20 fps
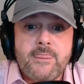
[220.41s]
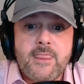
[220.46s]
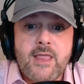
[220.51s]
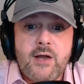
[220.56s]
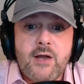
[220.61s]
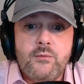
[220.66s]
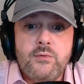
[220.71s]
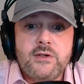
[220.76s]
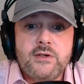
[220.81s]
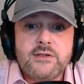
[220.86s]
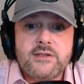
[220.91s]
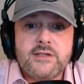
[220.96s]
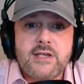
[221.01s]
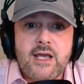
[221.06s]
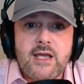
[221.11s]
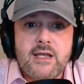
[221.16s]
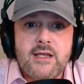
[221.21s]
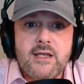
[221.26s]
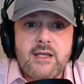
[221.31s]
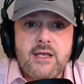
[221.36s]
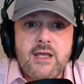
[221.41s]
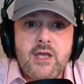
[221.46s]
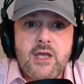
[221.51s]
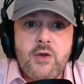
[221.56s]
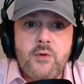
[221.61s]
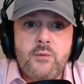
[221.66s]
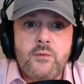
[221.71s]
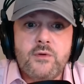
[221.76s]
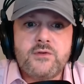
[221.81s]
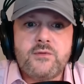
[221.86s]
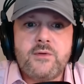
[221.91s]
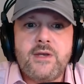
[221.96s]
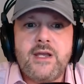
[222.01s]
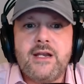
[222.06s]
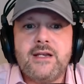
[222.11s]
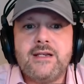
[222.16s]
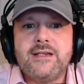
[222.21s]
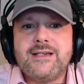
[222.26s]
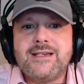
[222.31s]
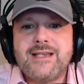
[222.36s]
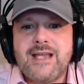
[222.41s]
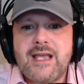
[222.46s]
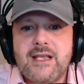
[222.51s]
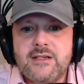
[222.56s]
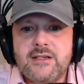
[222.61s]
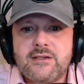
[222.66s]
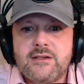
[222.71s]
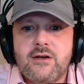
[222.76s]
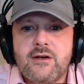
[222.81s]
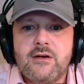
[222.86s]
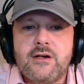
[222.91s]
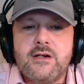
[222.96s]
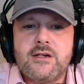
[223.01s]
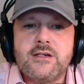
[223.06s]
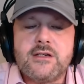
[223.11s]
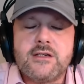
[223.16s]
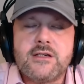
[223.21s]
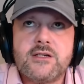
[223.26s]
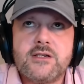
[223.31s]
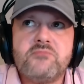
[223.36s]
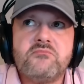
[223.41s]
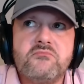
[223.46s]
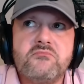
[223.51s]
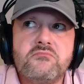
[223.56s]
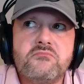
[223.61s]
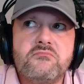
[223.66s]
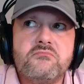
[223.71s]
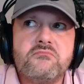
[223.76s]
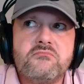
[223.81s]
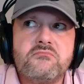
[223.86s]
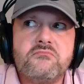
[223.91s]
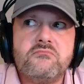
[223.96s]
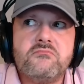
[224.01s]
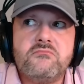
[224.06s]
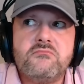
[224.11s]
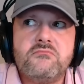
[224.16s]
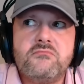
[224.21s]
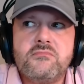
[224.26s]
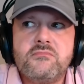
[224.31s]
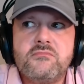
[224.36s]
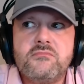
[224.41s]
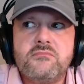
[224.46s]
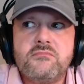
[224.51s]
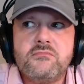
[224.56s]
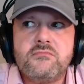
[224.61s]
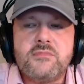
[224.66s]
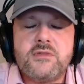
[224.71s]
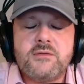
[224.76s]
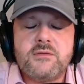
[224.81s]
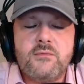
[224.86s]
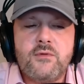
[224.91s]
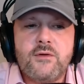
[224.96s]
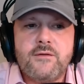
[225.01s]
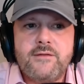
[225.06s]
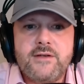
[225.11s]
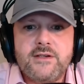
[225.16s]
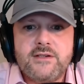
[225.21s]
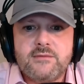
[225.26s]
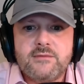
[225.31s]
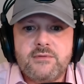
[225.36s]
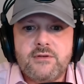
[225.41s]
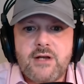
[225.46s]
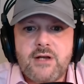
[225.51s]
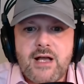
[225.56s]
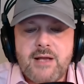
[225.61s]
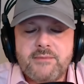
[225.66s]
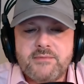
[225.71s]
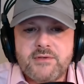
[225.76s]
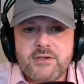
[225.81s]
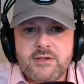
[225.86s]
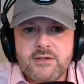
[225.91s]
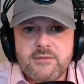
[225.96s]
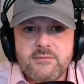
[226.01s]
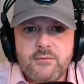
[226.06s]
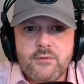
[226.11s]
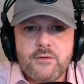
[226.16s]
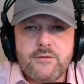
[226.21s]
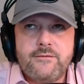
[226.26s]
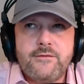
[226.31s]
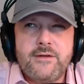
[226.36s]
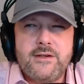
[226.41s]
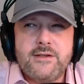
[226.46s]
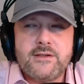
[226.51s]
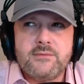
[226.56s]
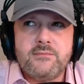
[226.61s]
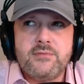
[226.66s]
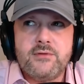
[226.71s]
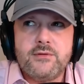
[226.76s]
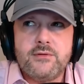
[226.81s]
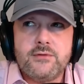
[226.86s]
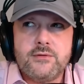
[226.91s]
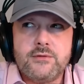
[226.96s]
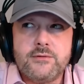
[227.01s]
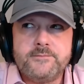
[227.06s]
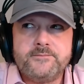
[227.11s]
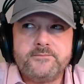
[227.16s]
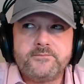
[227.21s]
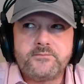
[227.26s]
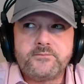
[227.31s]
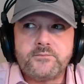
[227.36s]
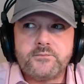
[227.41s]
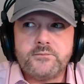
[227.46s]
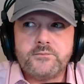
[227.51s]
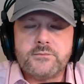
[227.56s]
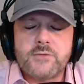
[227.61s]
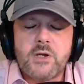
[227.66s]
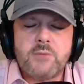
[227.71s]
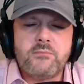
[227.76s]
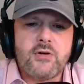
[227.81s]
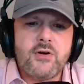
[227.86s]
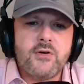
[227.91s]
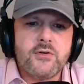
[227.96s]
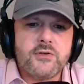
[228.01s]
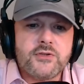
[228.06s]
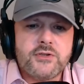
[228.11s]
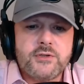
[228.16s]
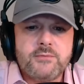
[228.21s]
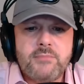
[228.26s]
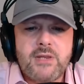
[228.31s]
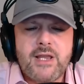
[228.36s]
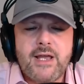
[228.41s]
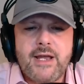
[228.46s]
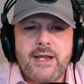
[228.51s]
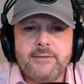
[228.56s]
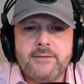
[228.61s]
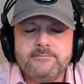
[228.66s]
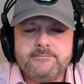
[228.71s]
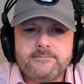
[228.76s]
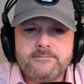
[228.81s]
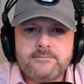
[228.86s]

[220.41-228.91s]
Now, I will say, once we get into 10 starters, it's a more feasible option, more feasible approach, plan.